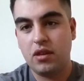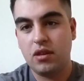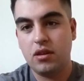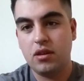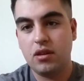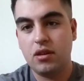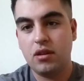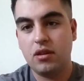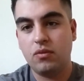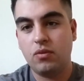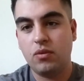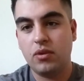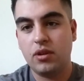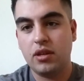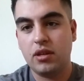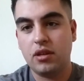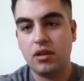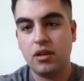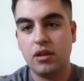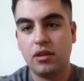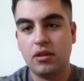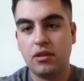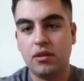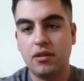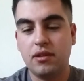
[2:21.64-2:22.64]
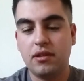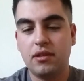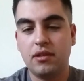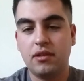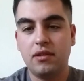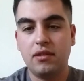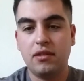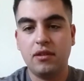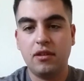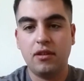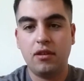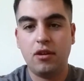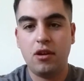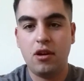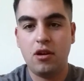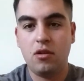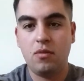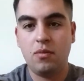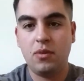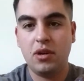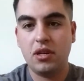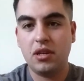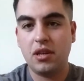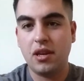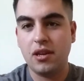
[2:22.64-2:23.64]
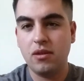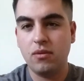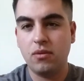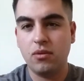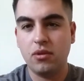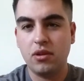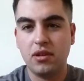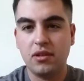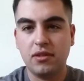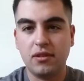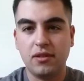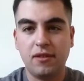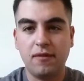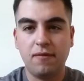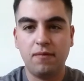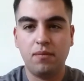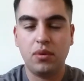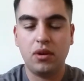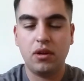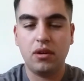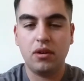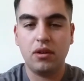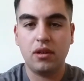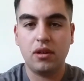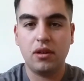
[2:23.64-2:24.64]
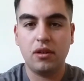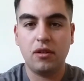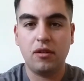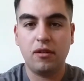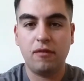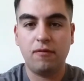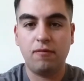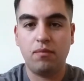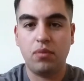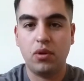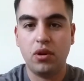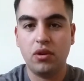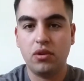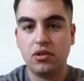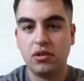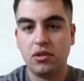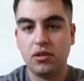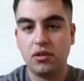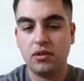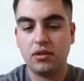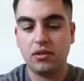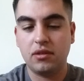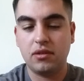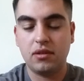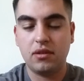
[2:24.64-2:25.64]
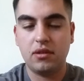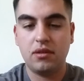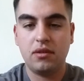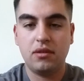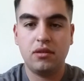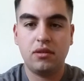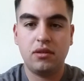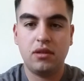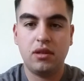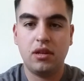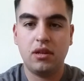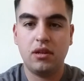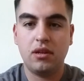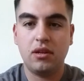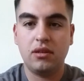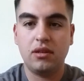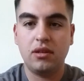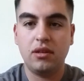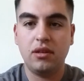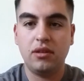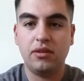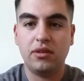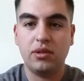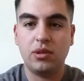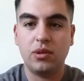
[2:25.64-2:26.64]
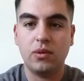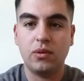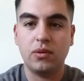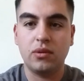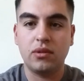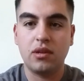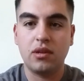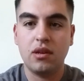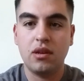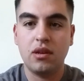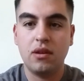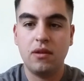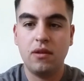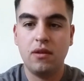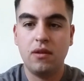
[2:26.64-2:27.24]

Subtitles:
And when I got this, all my Kaywoodies I've purchased at antique stores.